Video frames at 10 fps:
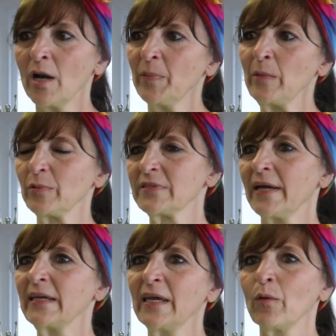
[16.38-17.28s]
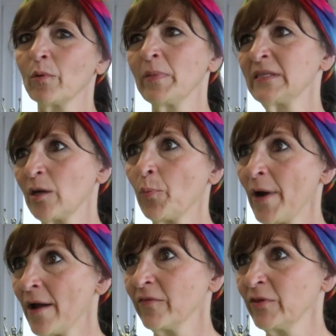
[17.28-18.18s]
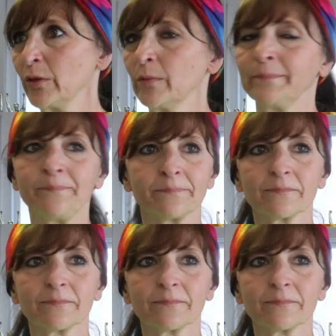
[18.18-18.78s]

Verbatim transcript: lot of people say Kent would be so proud of you.